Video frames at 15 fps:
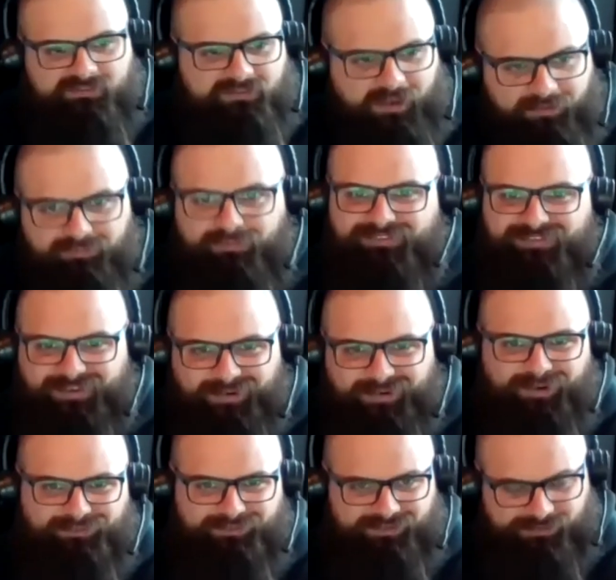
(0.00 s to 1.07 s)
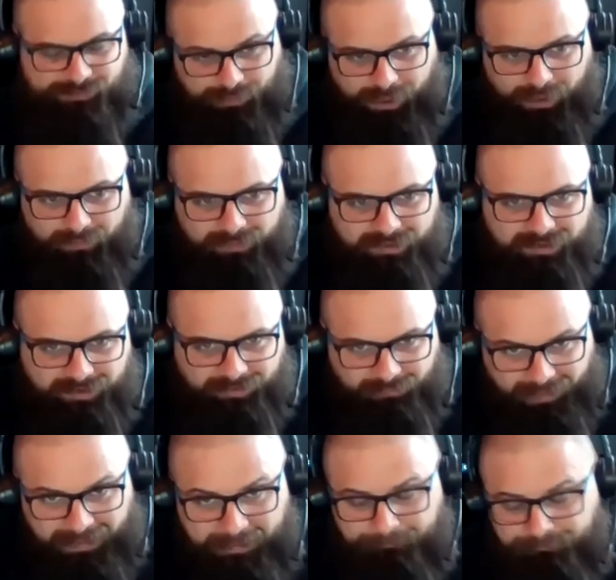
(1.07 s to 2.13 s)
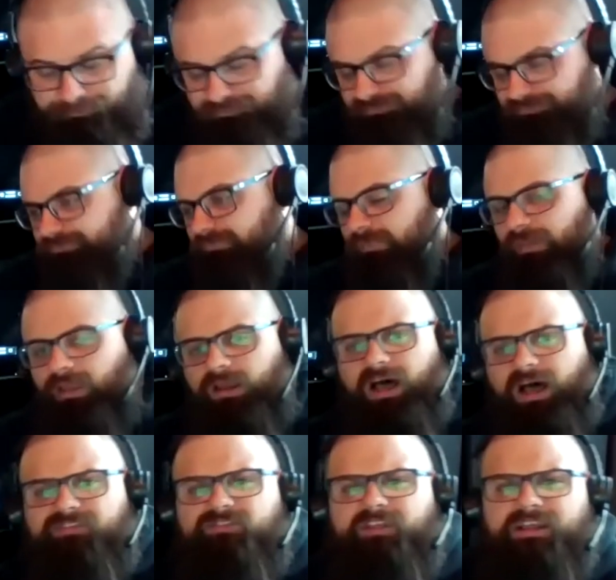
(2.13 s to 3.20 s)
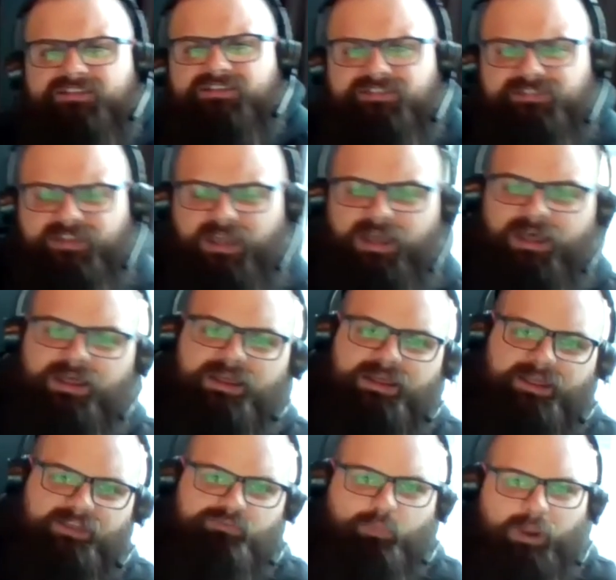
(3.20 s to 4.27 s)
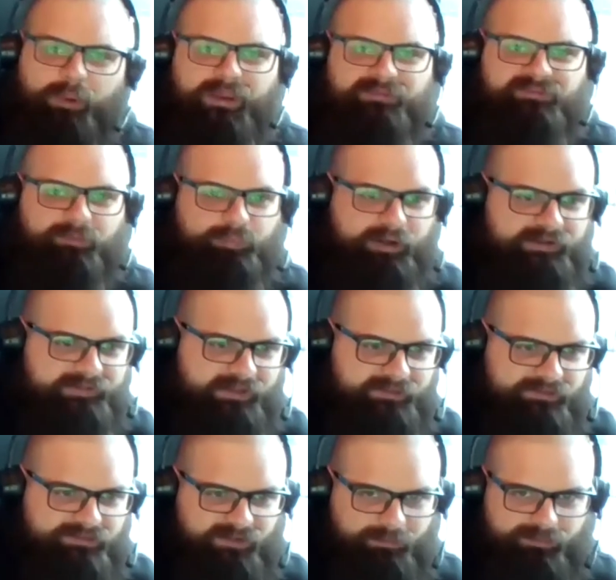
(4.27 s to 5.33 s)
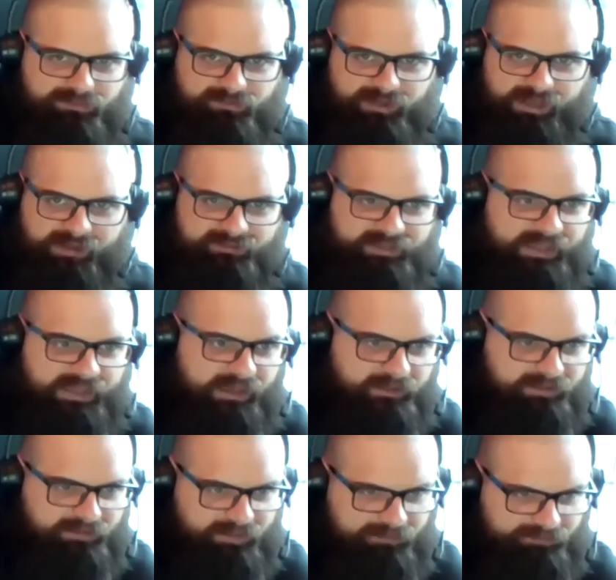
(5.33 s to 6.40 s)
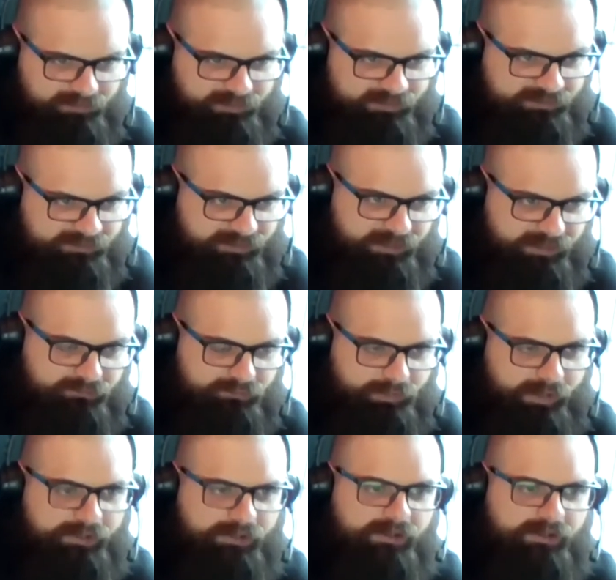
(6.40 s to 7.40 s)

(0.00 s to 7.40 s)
several turnovers, bro. Right? Uh, so that's just uh, that's why we have to break down these numbers and you have to calculate for these things, right?